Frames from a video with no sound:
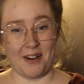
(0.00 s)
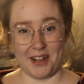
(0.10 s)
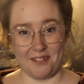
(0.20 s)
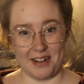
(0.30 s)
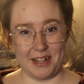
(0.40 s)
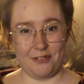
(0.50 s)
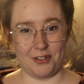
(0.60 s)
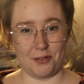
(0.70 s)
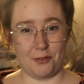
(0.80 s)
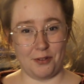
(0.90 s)
are you ready for
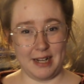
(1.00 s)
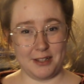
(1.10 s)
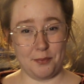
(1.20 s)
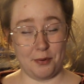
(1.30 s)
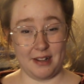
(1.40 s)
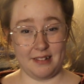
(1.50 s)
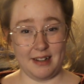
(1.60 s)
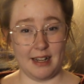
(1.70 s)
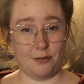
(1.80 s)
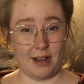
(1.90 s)
some quite
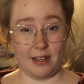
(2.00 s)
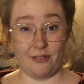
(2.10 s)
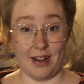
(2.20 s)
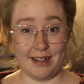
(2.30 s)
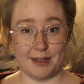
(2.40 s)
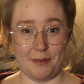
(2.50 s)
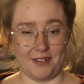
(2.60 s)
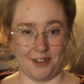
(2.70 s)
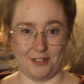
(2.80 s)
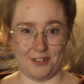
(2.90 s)
surprising and wacky facts about
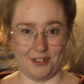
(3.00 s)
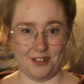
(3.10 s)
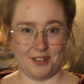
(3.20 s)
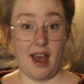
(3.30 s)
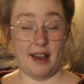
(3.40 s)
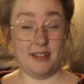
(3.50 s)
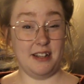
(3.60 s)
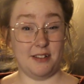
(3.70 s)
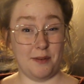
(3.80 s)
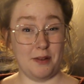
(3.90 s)
Dr. Seuss? I
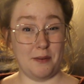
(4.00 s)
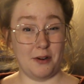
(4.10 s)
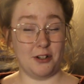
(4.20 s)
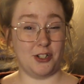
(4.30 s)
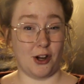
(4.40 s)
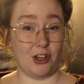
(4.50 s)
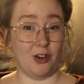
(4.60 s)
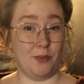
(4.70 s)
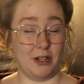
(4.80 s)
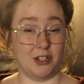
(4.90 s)
think some of them are going to shock
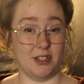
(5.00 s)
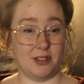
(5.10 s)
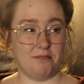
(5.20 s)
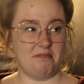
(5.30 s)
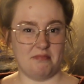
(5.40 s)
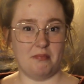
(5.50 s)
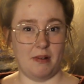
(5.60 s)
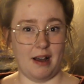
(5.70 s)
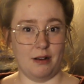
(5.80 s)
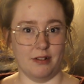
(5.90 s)
you a bit, because
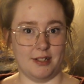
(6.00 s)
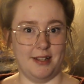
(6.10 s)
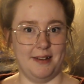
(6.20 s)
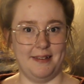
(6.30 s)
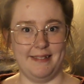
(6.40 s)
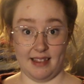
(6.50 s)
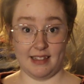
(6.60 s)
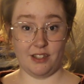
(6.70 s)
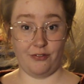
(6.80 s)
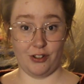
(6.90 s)
I was.
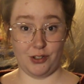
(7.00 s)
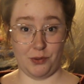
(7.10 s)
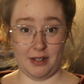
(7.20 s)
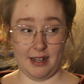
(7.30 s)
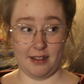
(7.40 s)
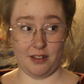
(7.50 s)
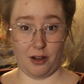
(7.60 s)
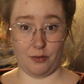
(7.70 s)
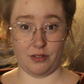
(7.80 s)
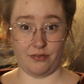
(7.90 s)
This first one I
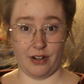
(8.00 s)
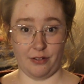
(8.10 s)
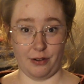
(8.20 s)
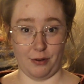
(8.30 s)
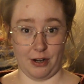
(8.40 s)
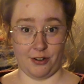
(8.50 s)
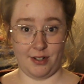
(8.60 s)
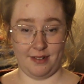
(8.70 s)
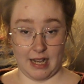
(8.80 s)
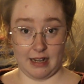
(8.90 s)
thought was very weird,
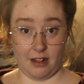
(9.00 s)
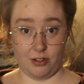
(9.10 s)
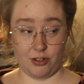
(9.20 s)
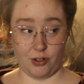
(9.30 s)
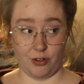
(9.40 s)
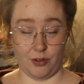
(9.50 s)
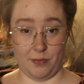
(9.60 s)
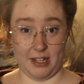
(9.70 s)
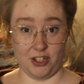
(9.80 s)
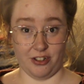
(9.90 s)
and I'll also show you some
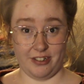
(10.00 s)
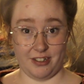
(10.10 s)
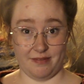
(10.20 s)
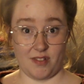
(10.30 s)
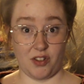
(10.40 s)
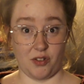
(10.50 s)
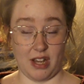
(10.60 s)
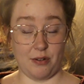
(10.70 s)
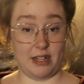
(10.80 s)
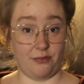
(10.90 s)
pictures, so
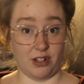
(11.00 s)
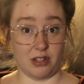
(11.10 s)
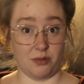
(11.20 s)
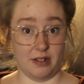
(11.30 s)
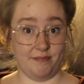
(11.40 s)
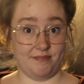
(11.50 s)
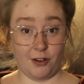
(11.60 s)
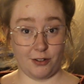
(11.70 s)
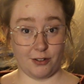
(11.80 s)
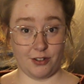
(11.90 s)
get ready for this one.
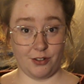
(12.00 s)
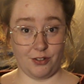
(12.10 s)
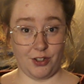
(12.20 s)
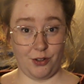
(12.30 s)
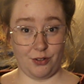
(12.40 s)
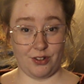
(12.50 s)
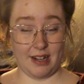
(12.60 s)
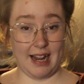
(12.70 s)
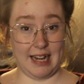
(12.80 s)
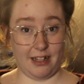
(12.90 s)
Dr. Seuss used
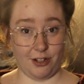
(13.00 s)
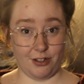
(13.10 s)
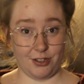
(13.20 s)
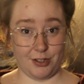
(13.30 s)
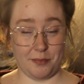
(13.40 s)
antlers,